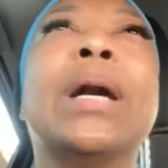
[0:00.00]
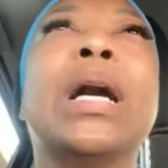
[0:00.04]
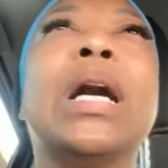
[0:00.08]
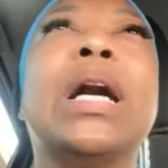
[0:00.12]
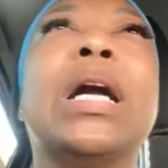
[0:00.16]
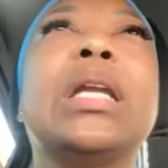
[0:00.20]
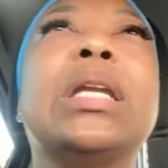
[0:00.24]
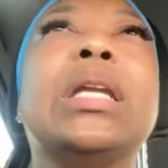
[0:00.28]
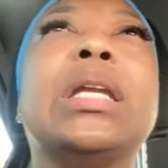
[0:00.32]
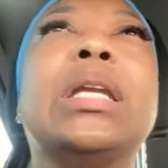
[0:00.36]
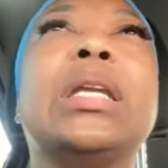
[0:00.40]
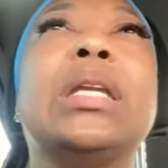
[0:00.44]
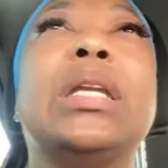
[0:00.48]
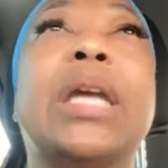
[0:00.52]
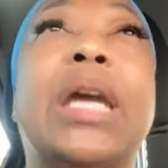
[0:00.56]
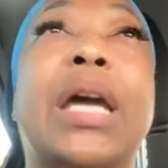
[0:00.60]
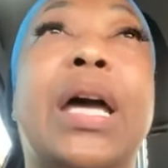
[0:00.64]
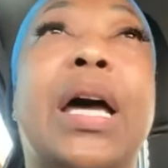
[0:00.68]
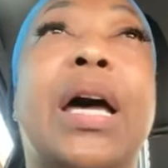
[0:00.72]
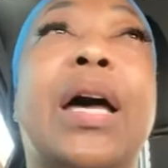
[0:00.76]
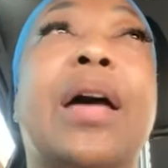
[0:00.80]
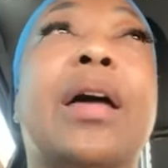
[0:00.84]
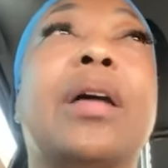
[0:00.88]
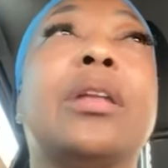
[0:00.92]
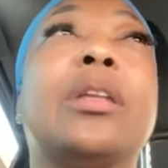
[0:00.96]
But
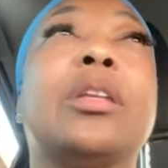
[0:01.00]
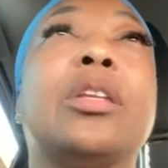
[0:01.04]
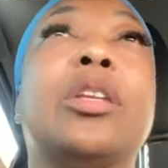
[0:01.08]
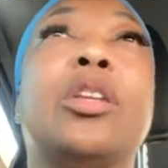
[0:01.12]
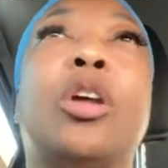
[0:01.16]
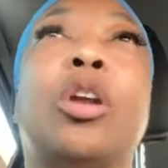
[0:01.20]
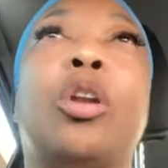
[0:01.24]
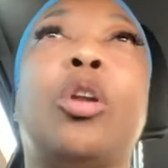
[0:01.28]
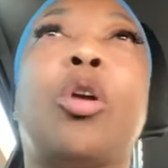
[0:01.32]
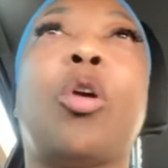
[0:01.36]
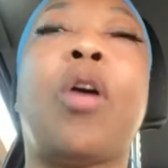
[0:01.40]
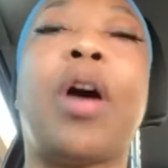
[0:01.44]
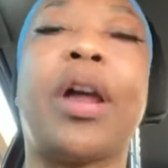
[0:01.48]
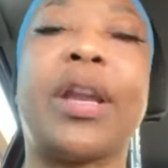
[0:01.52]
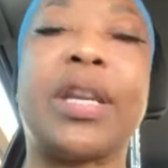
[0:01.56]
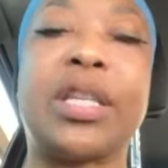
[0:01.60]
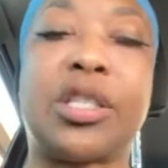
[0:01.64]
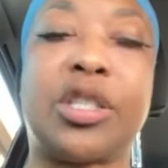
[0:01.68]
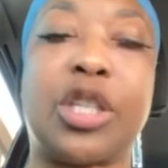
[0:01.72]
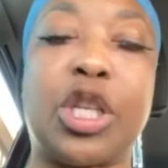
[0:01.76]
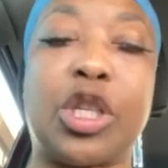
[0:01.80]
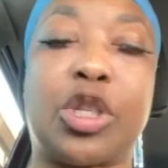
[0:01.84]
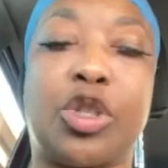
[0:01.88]
yeah, the Lord is